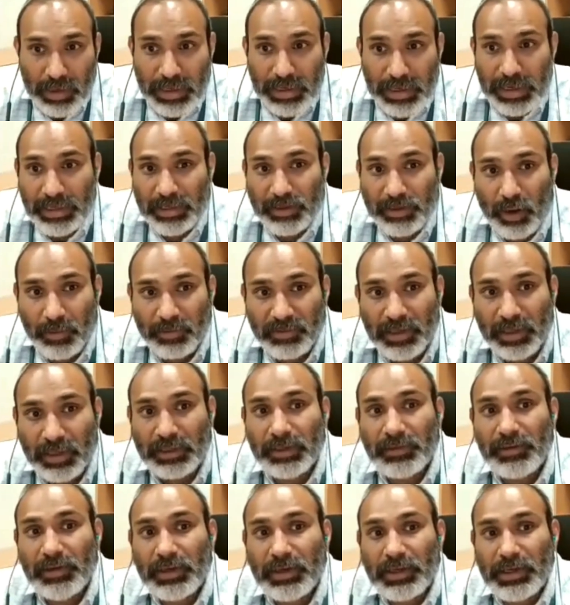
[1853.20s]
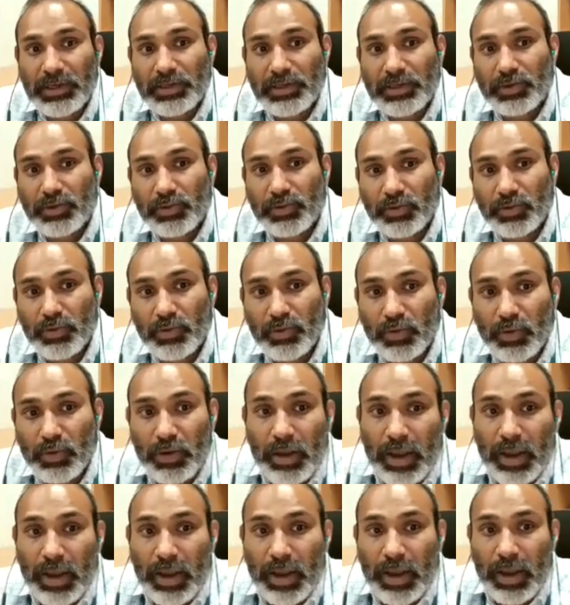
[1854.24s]
Its objectivity is to
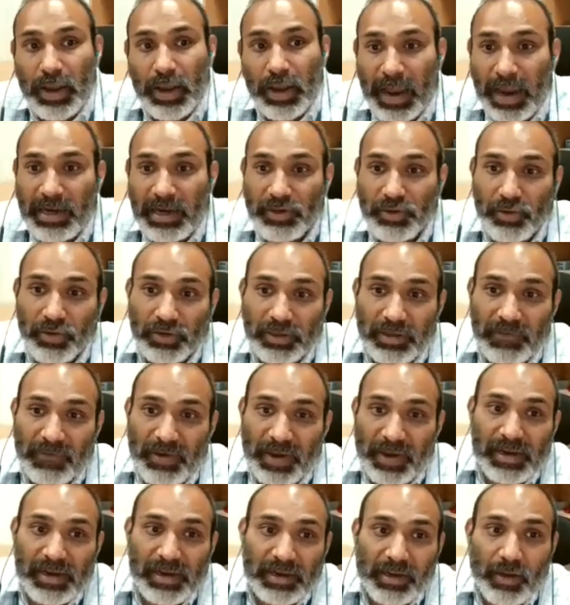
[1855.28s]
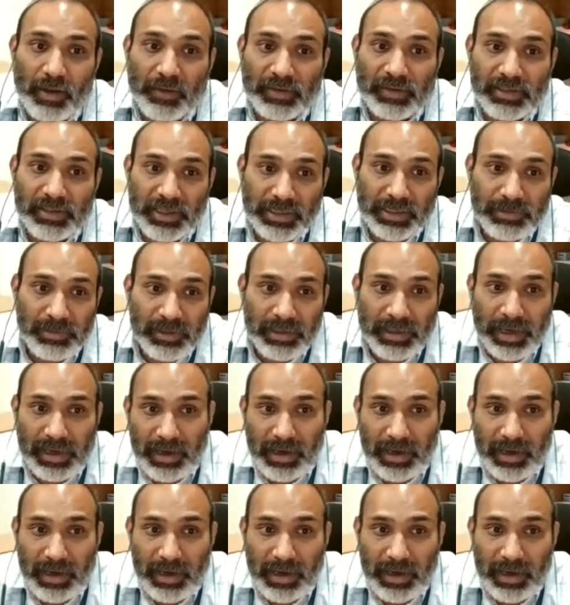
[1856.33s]
ensure the finality of the judgment and